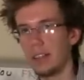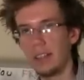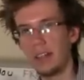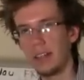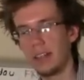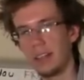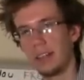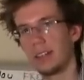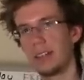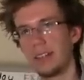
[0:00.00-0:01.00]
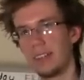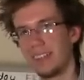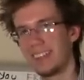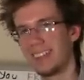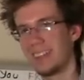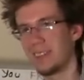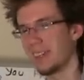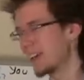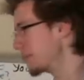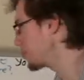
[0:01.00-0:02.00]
look, we're on